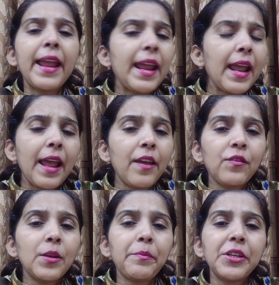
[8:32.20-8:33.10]

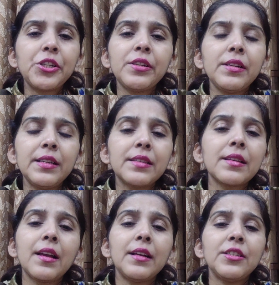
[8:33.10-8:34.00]
if the patient
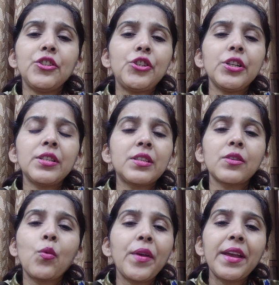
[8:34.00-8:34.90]
is
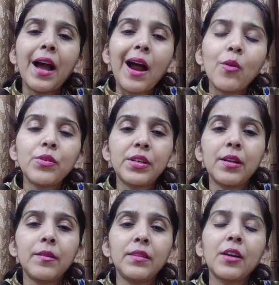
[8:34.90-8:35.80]
just going
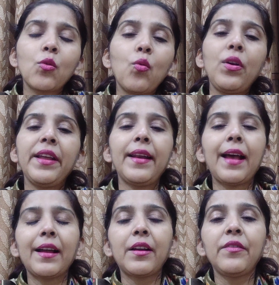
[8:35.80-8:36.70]
out, the cold air
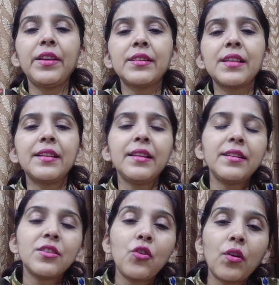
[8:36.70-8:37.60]
aggravates, and there
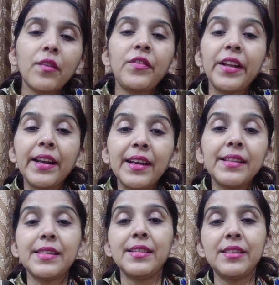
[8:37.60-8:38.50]
is a lot of
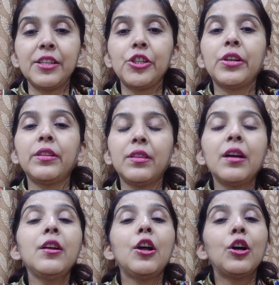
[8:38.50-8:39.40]
tickling sensation in
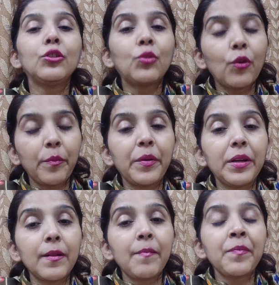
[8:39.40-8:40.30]
the throat
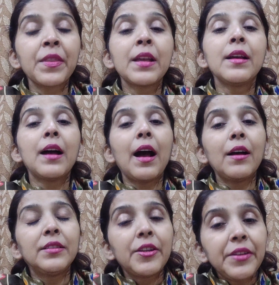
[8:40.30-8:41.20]
pit.
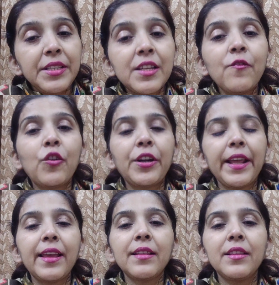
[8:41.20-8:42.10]
The reason for
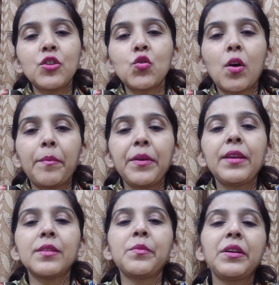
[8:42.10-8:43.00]
taking this
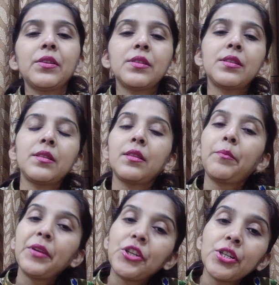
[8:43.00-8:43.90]
topic is because
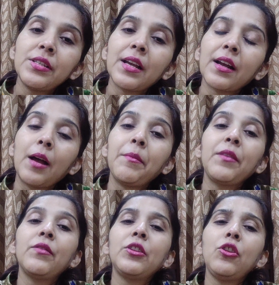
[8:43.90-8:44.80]
the patients are
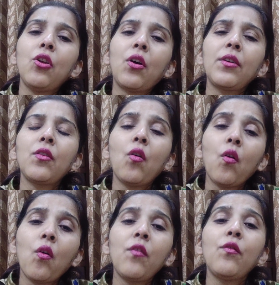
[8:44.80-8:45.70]
coming with lot
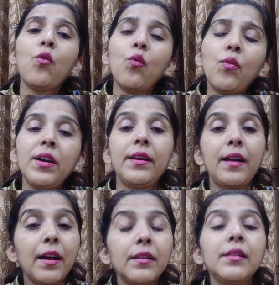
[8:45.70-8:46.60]
of over
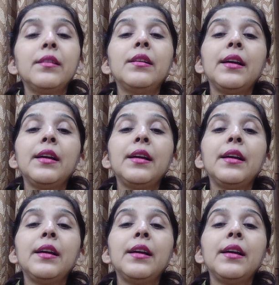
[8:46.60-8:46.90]
drug